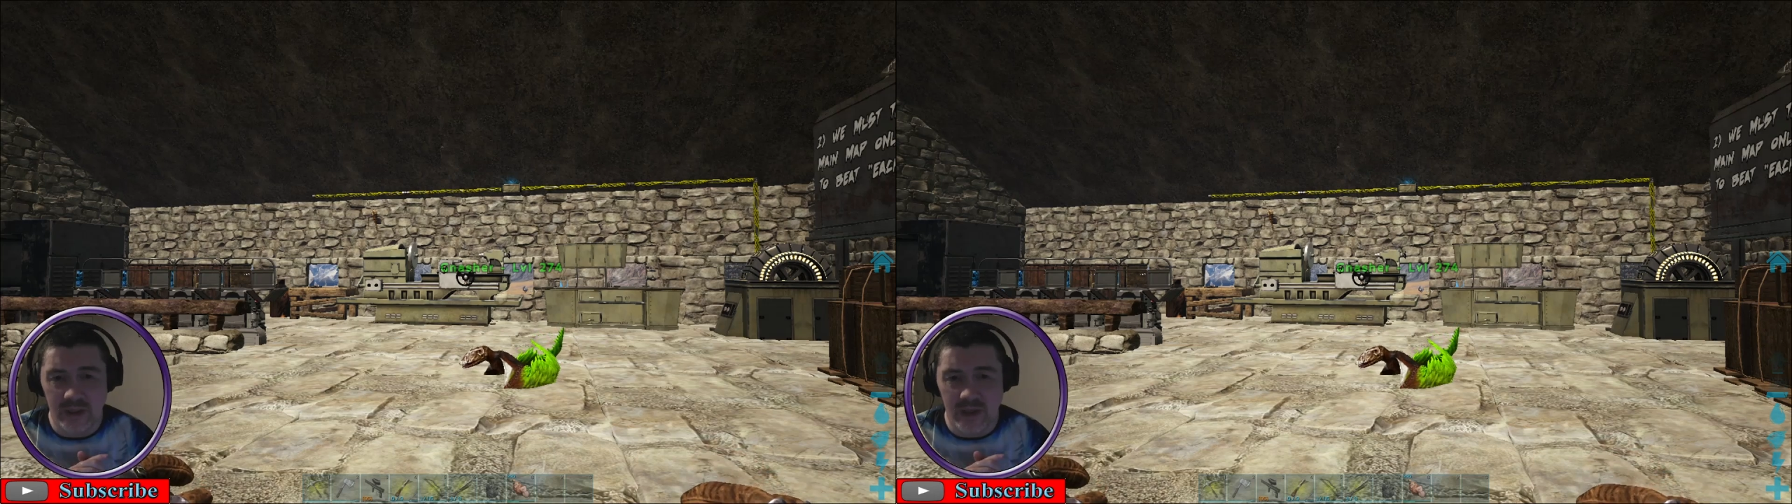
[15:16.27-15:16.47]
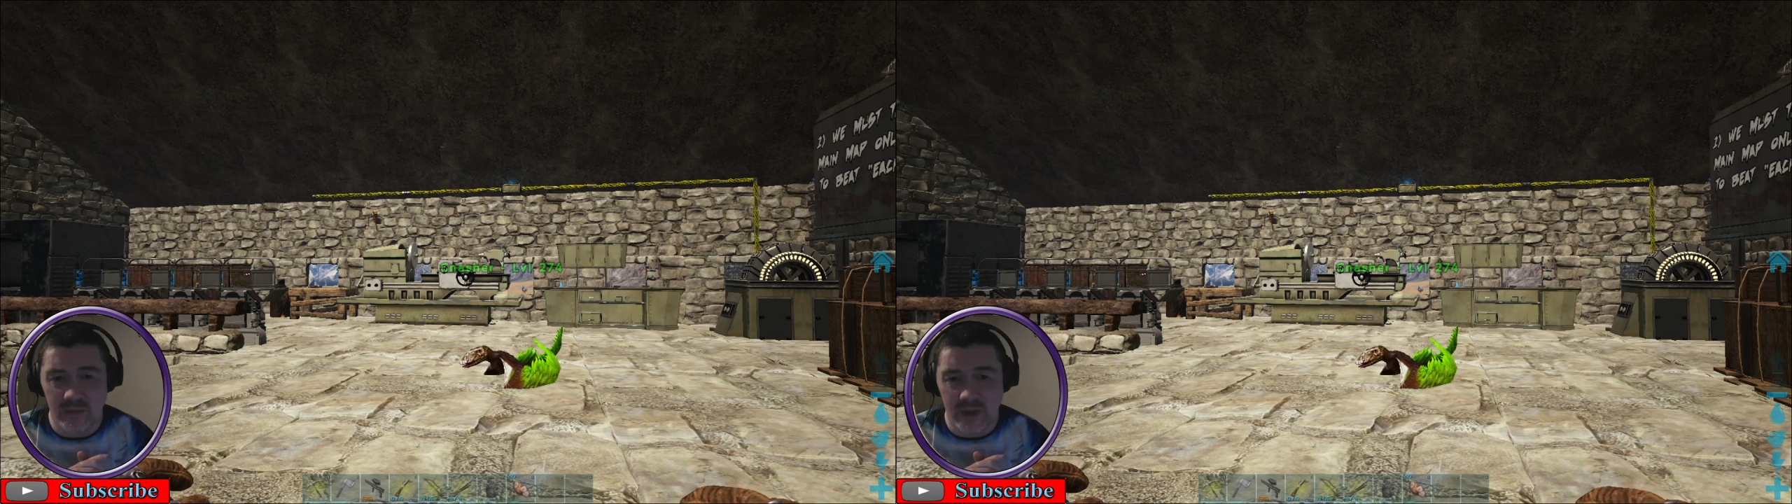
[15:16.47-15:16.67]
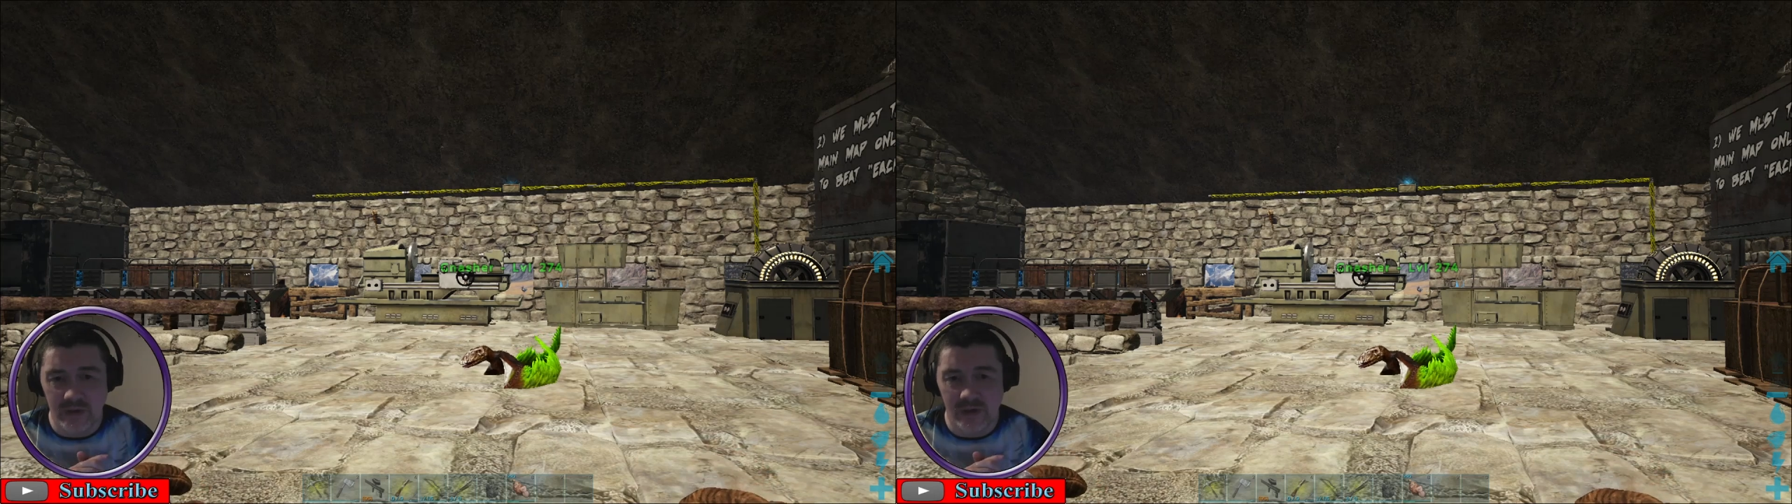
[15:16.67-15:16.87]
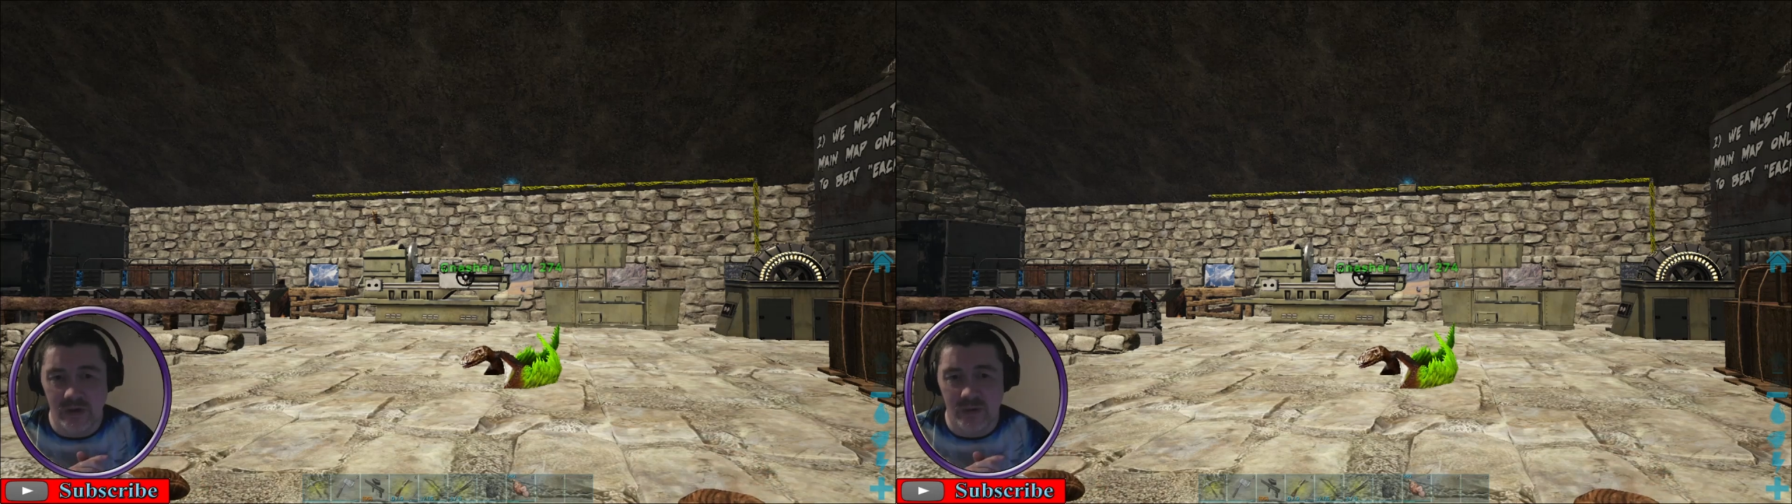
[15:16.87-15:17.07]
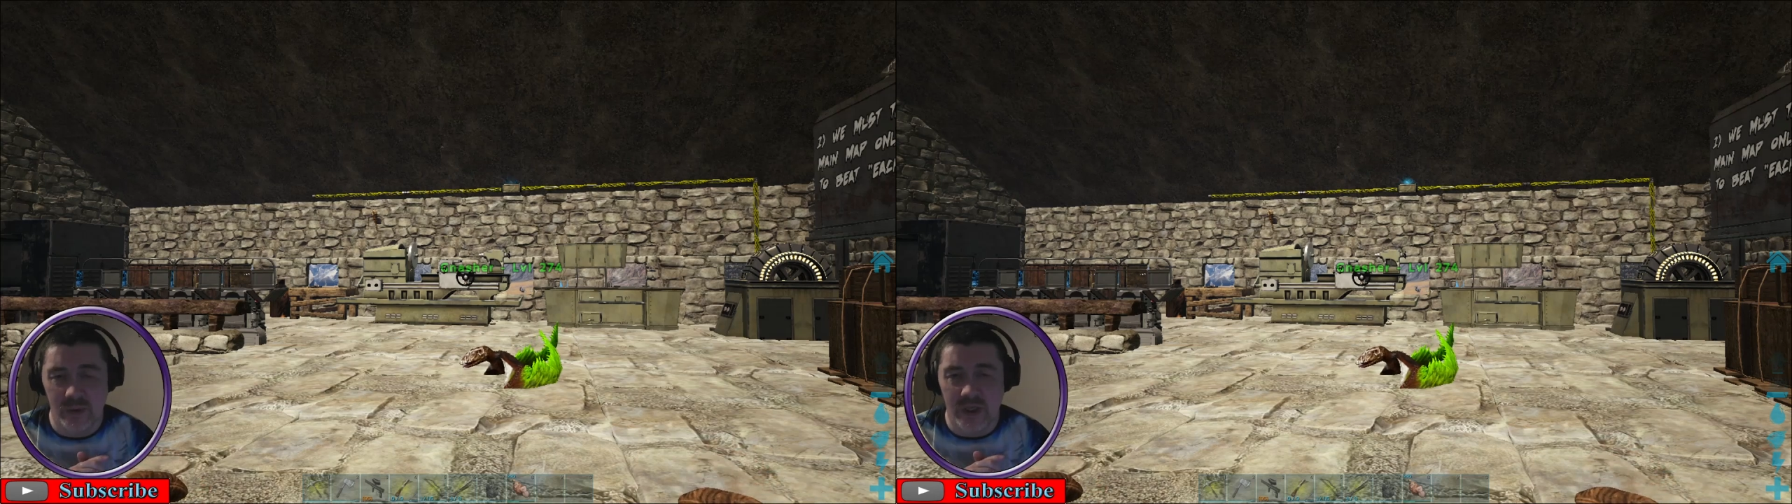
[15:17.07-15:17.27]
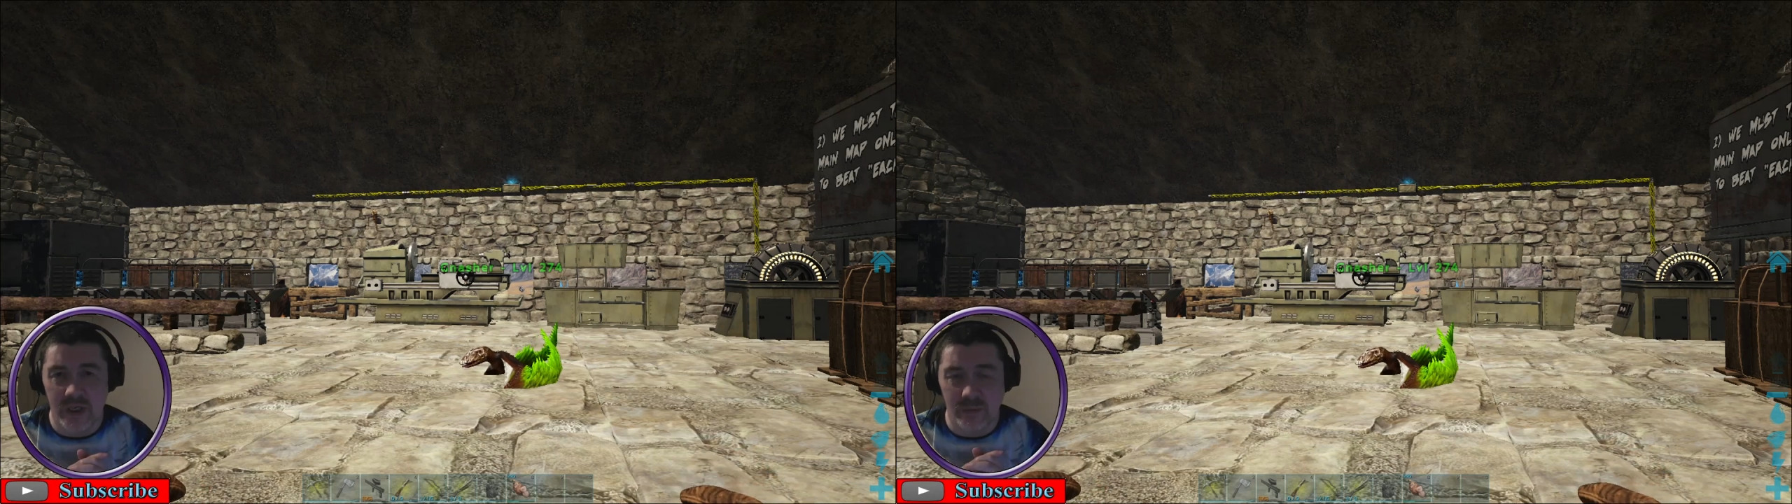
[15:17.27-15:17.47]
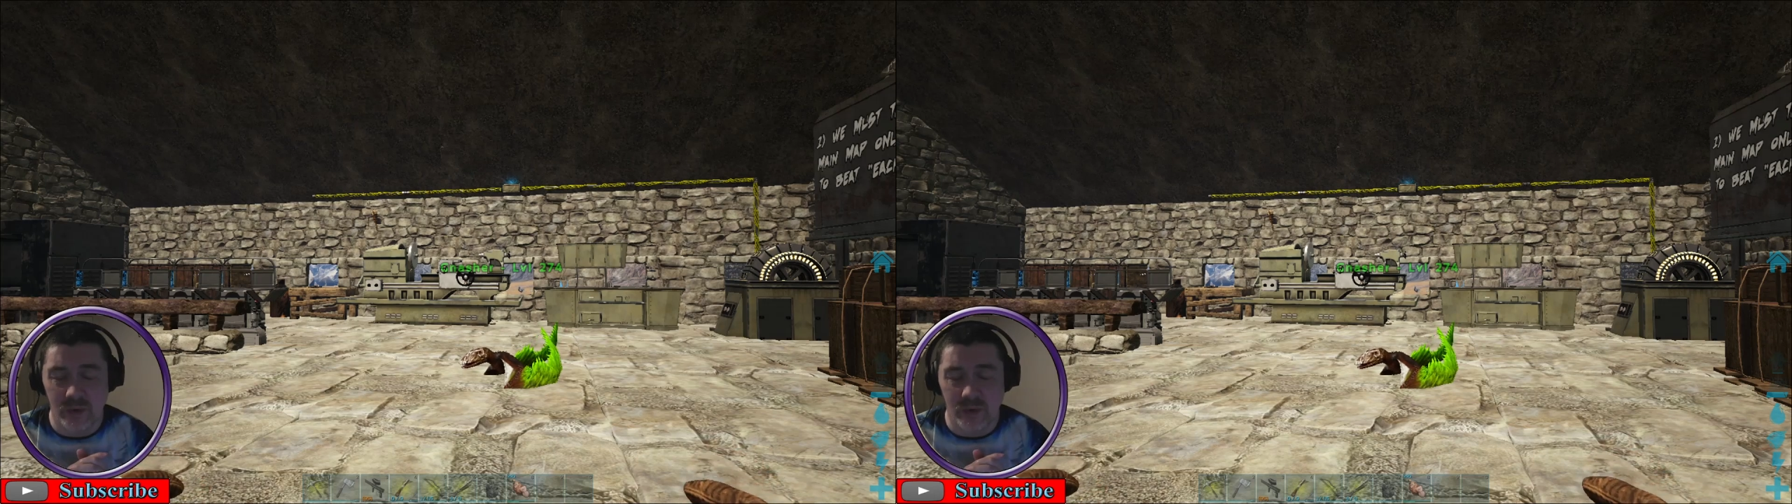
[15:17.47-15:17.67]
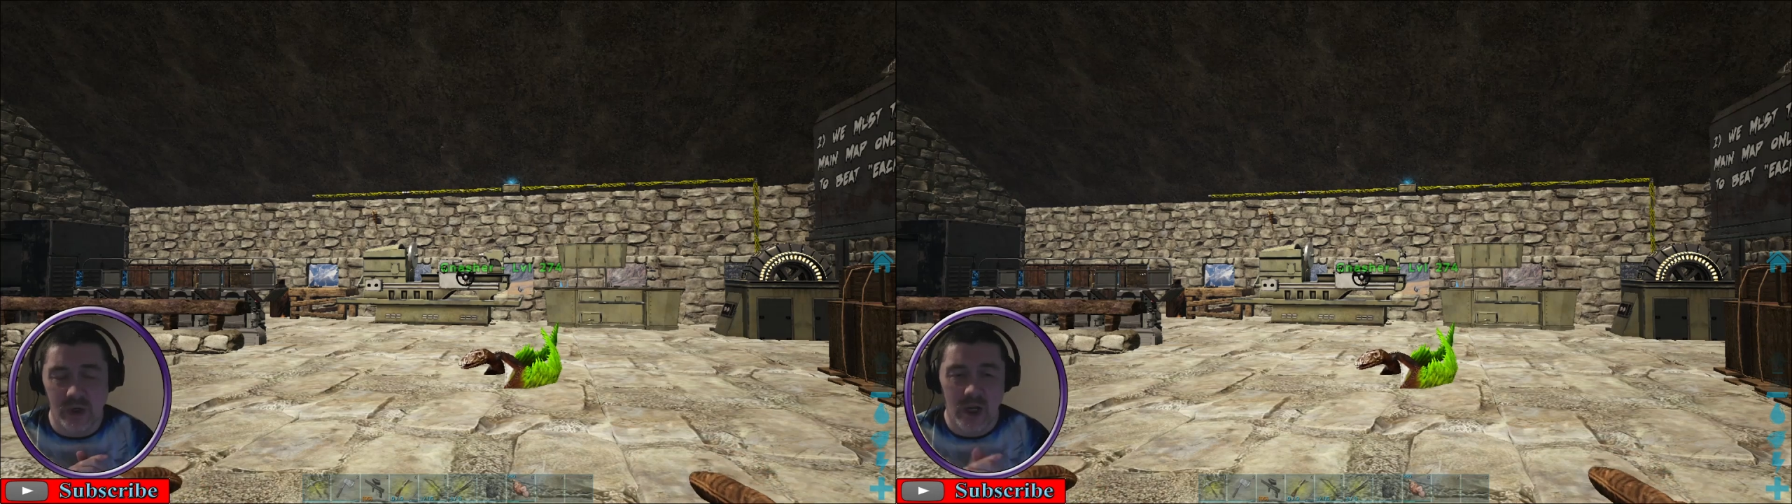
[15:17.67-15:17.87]
tame dinosaurs with
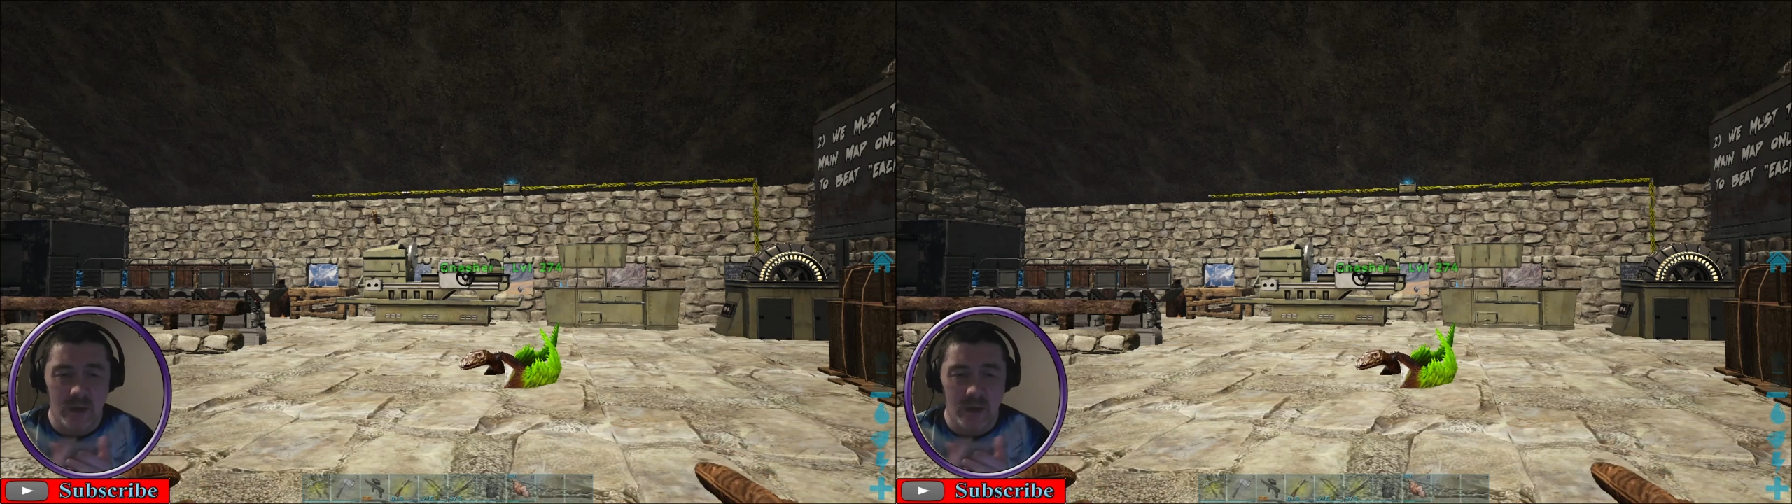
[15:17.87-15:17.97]
kibble.